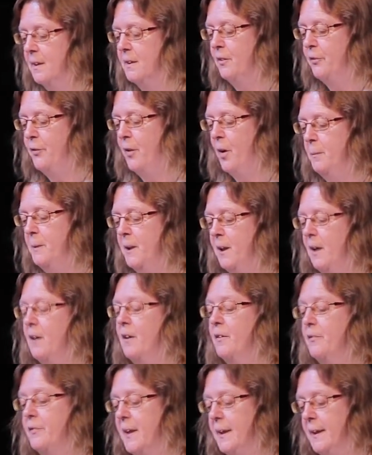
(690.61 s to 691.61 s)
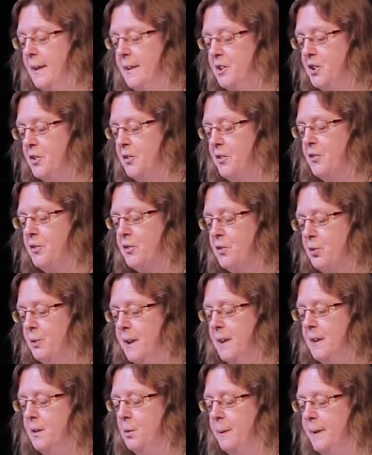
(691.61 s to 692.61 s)
The formula of Galatians
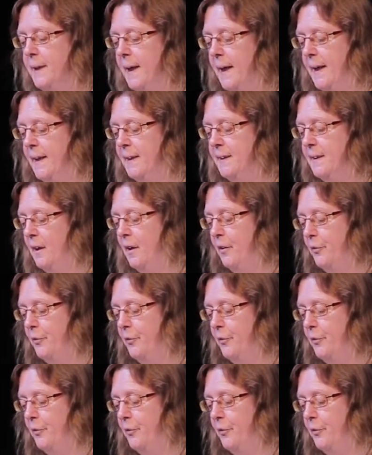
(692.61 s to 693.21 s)
3:28,